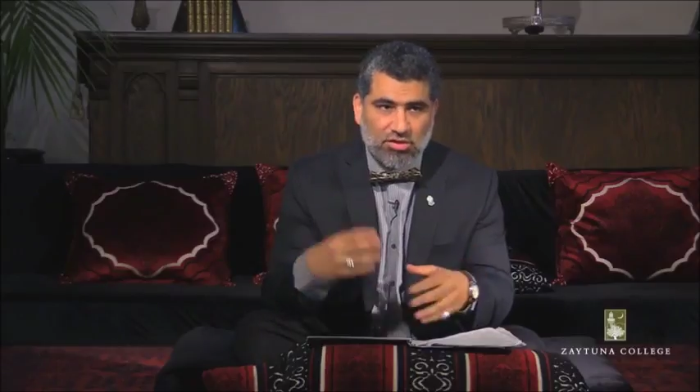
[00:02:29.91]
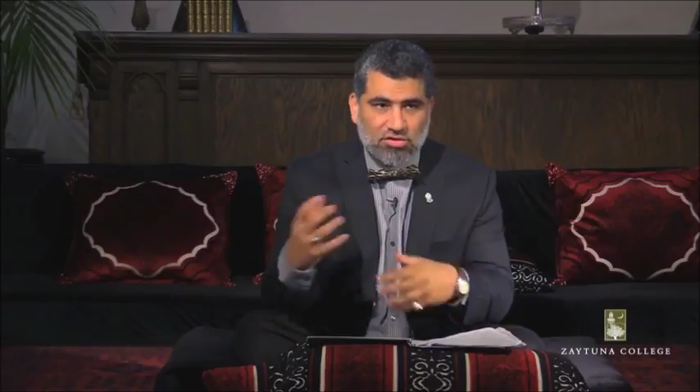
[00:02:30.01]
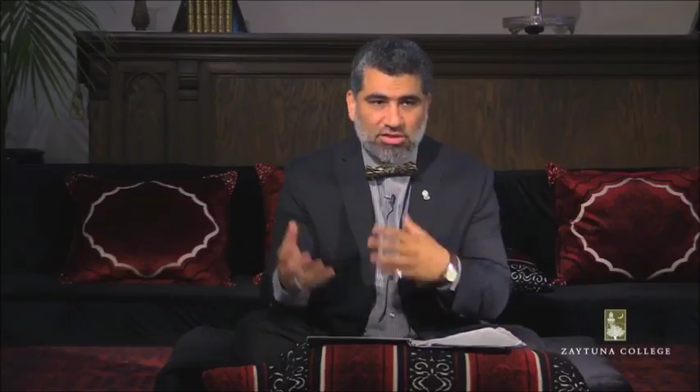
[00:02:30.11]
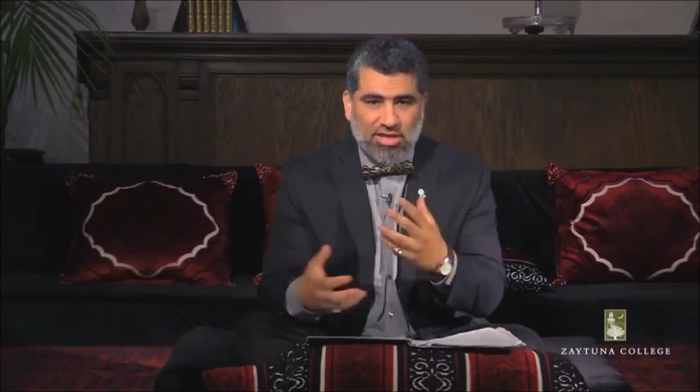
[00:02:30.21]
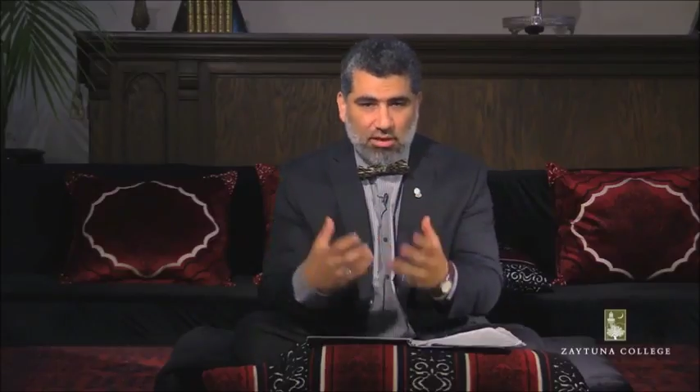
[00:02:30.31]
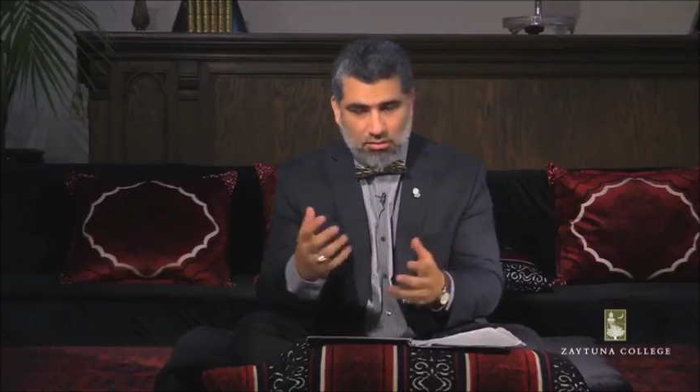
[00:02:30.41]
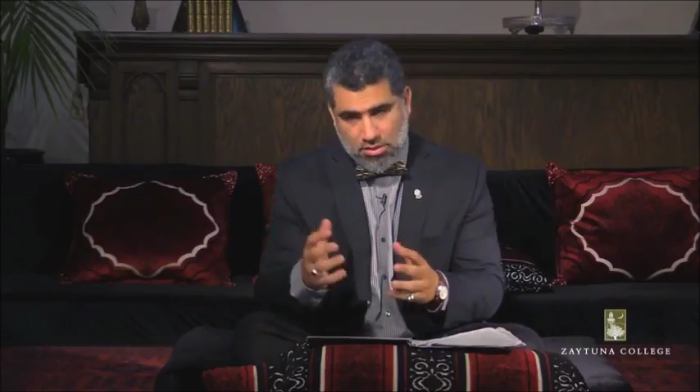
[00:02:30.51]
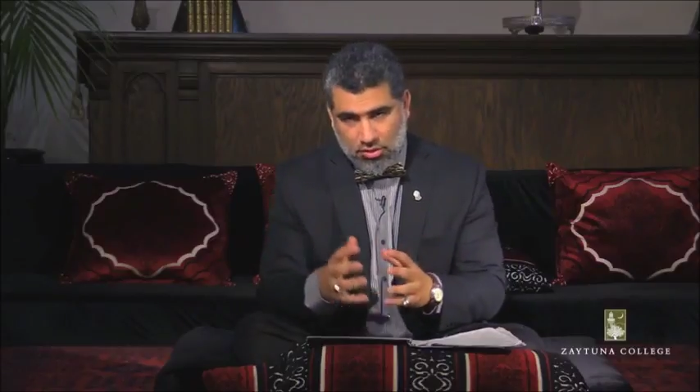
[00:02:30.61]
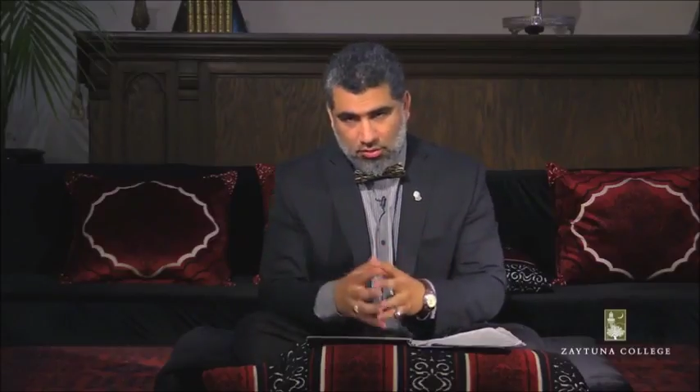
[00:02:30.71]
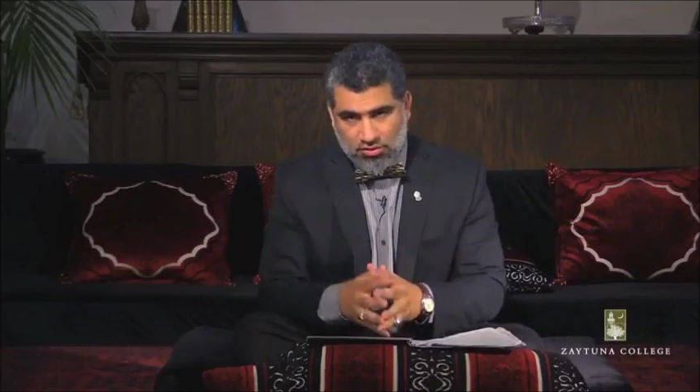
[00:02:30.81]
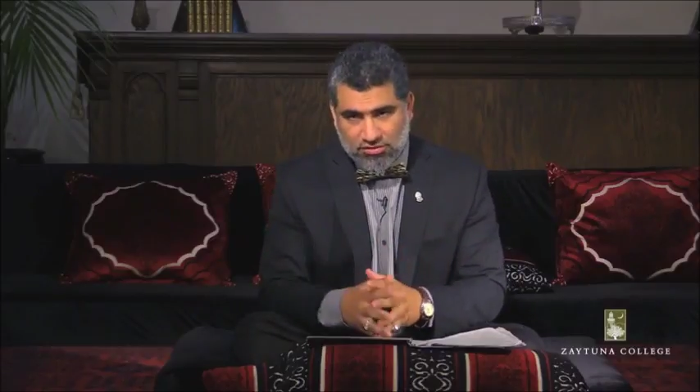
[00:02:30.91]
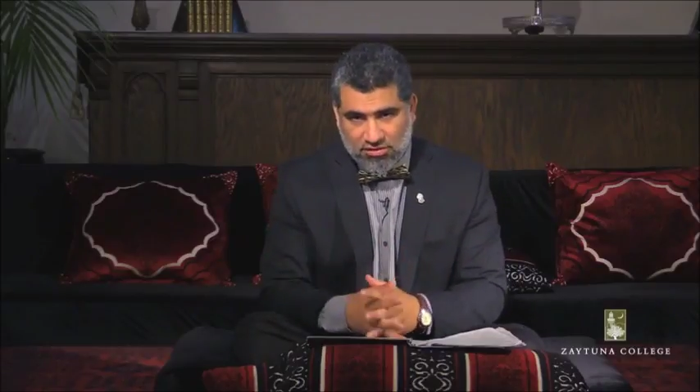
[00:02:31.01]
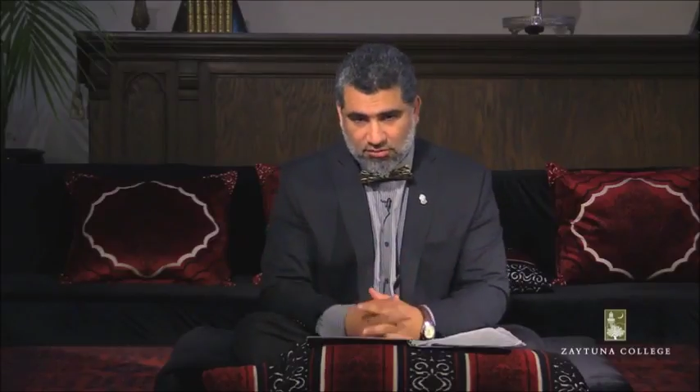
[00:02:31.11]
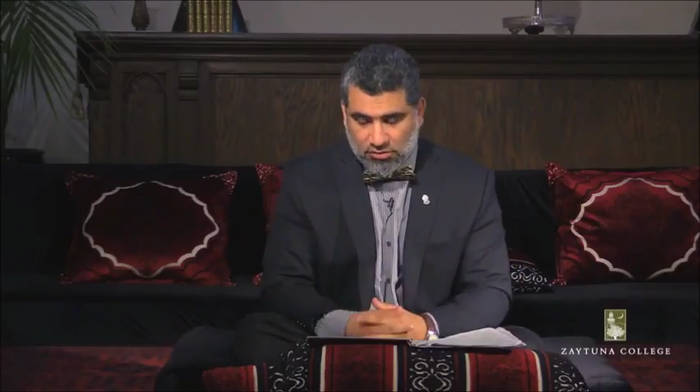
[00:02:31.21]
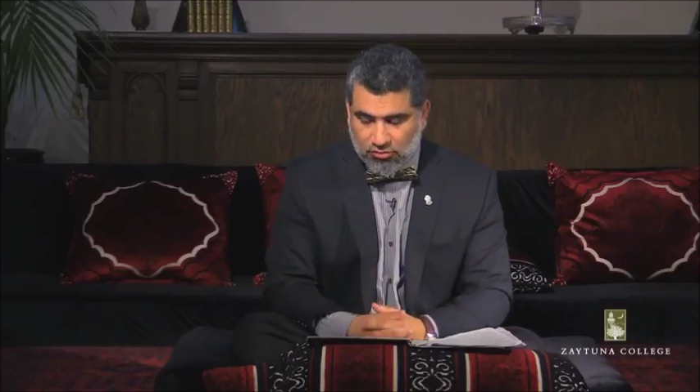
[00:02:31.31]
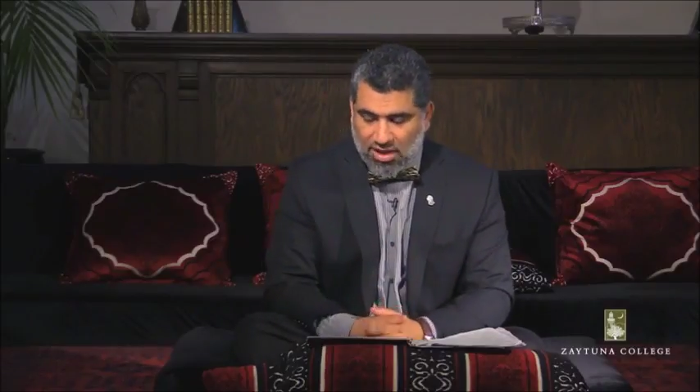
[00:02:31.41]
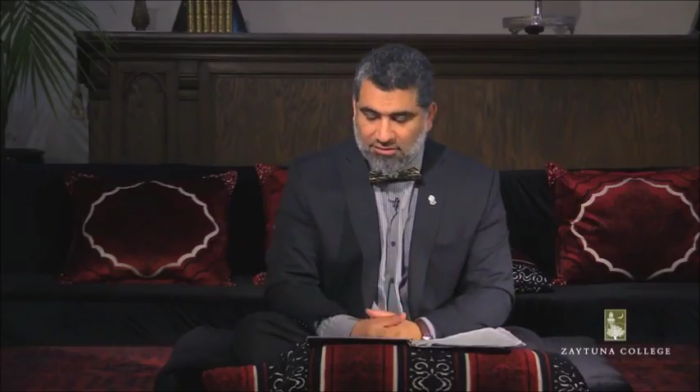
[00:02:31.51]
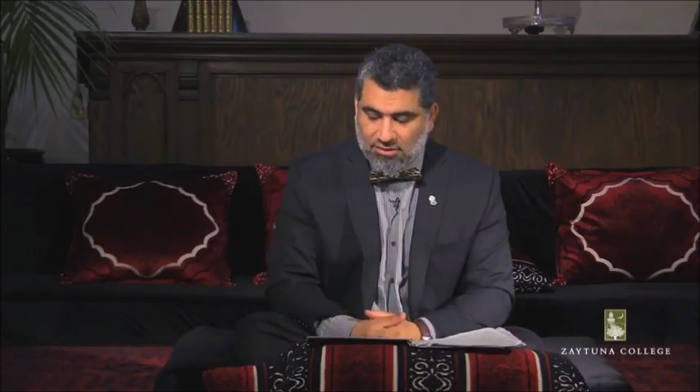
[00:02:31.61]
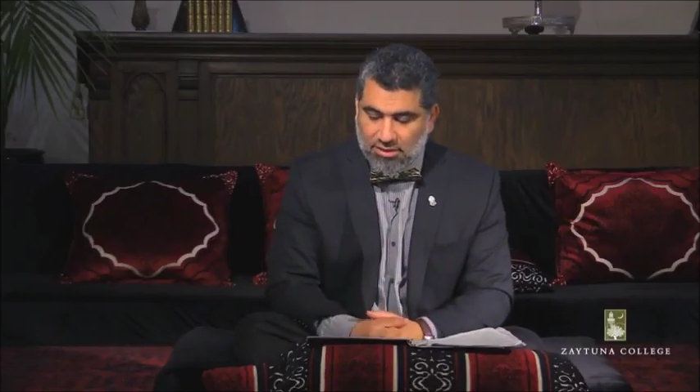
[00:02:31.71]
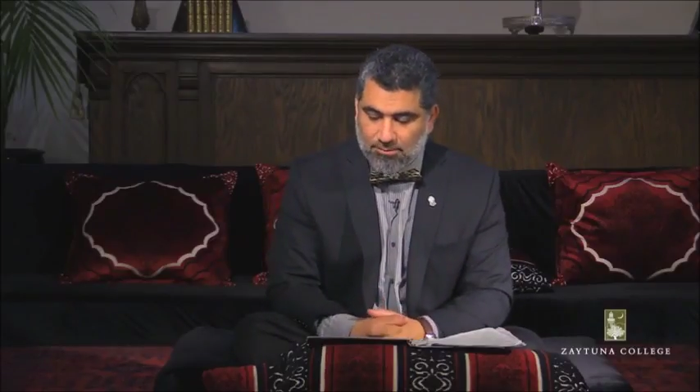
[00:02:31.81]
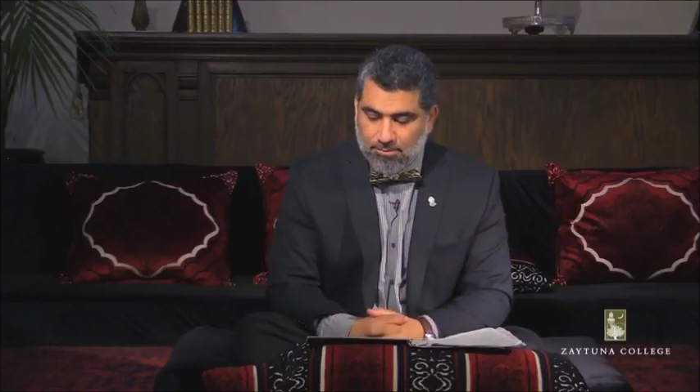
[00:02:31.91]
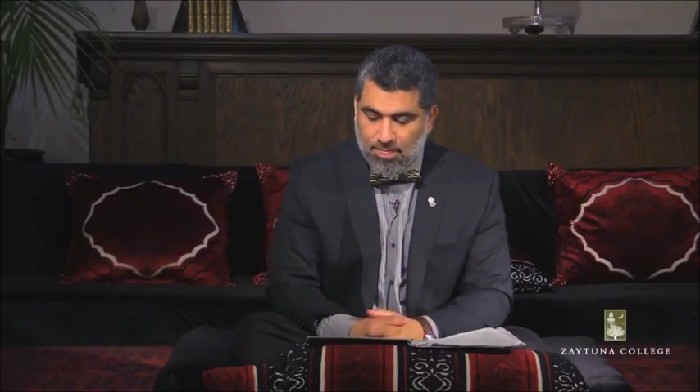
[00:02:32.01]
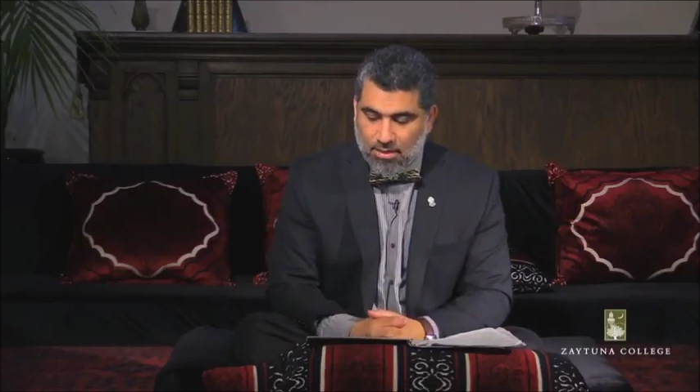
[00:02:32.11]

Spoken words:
usually how Christians will translate